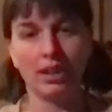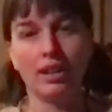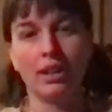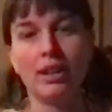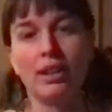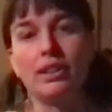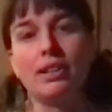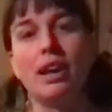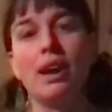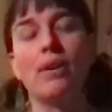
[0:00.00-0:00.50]

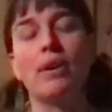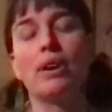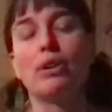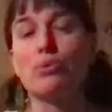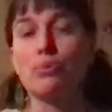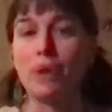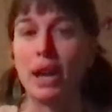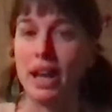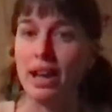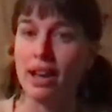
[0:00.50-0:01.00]
Now a
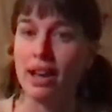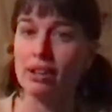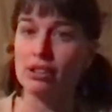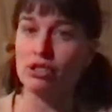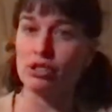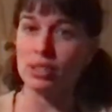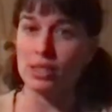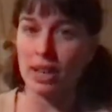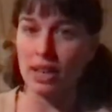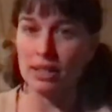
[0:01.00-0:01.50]
great
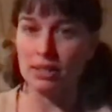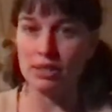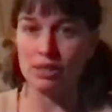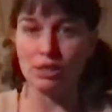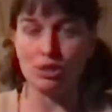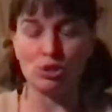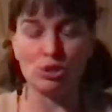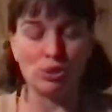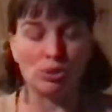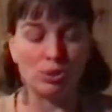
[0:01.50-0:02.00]
exercise to
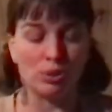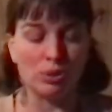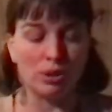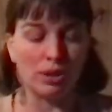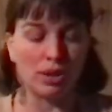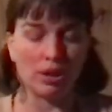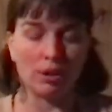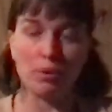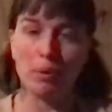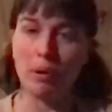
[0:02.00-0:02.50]
do to
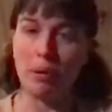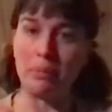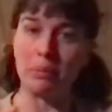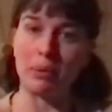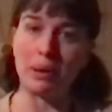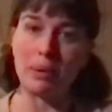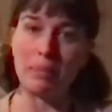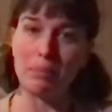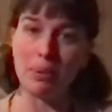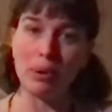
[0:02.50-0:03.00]

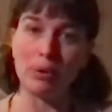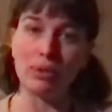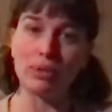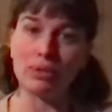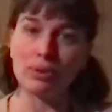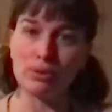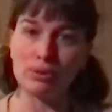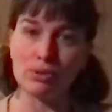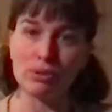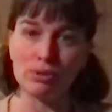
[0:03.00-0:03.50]
incorporate both
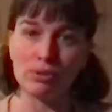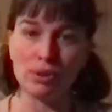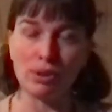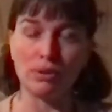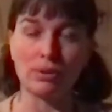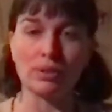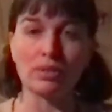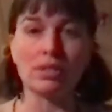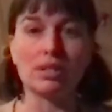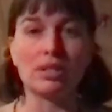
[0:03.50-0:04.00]
those
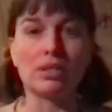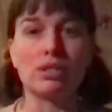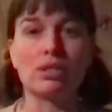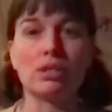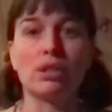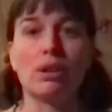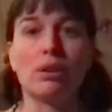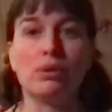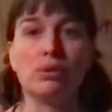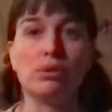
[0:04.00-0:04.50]
strokes is to
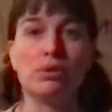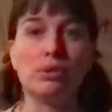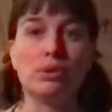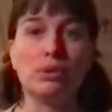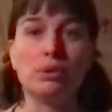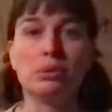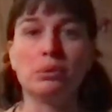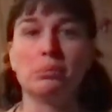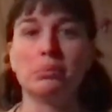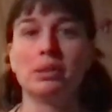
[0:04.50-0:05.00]
go
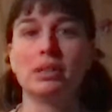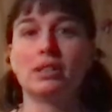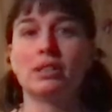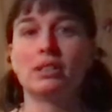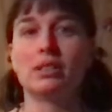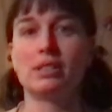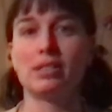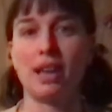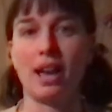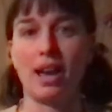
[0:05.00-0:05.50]
doom,
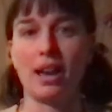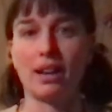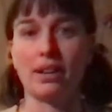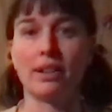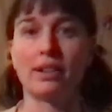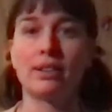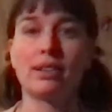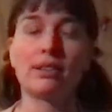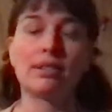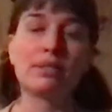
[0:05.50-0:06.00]
tek,
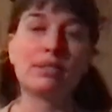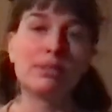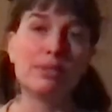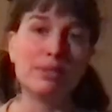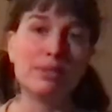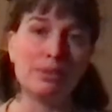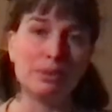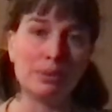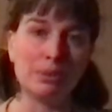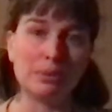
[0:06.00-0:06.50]

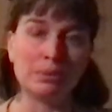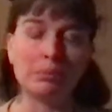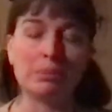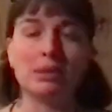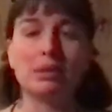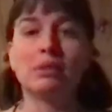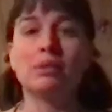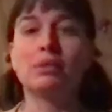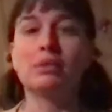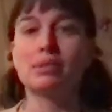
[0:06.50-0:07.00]
doom,
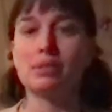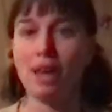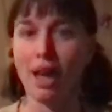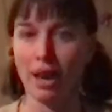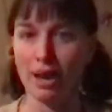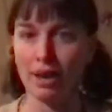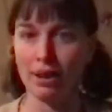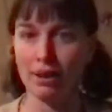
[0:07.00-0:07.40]
tek.